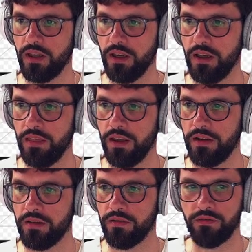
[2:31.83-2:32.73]
And
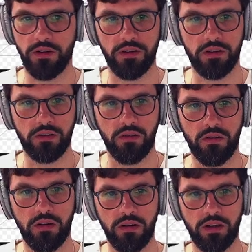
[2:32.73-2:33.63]
then the further I
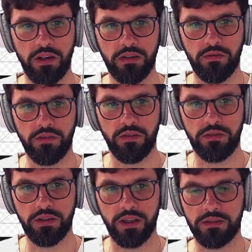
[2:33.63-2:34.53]
go on any of
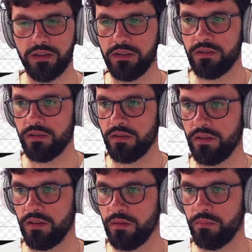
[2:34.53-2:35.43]
those axes,
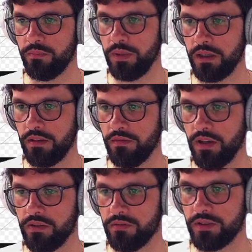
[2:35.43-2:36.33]
the bigger the
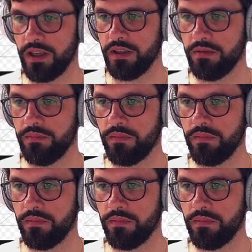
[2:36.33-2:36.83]
values get.